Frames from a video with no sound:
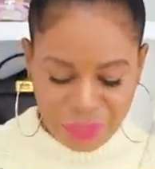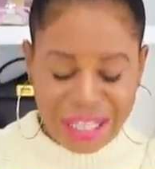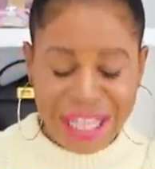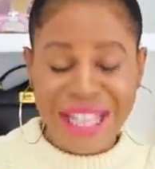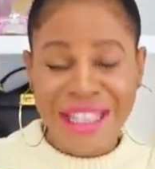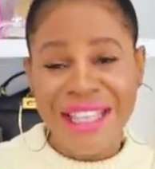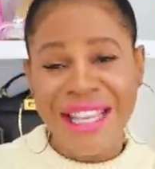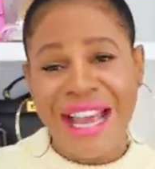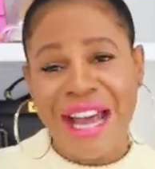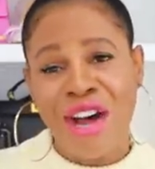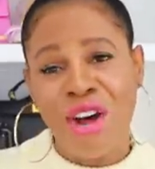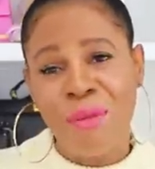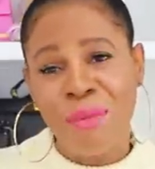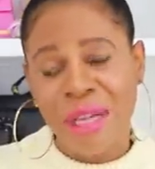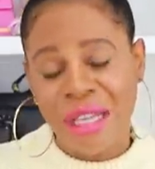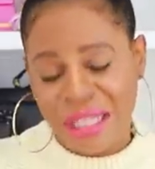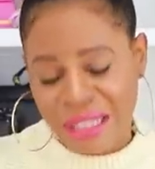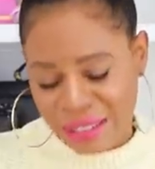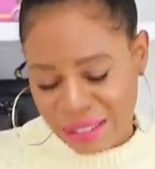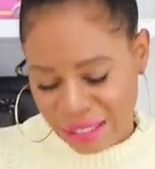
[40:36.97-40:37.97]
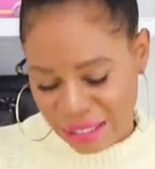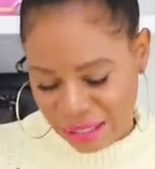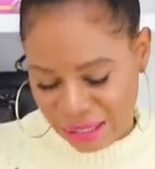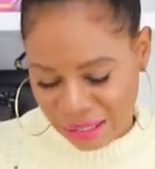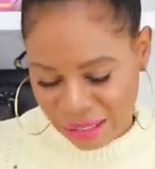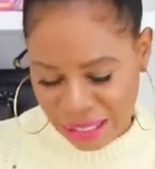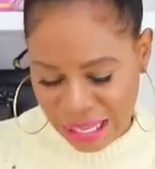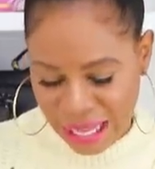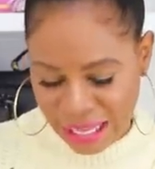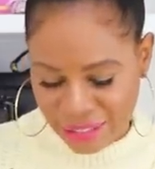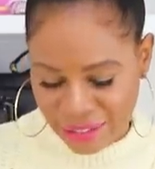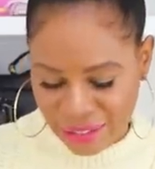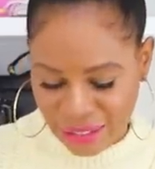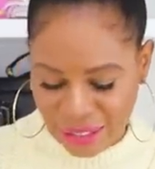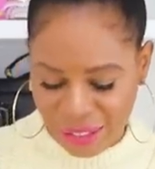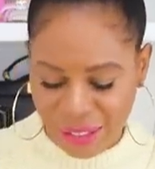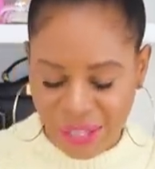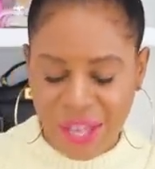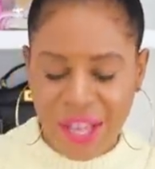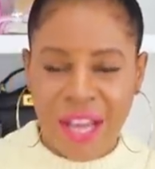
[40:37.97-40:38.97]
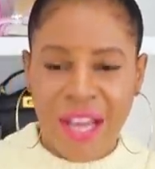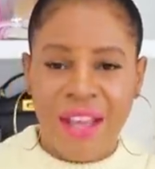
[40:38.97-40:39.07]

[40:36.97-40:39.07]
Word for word: And the Alma is a classic.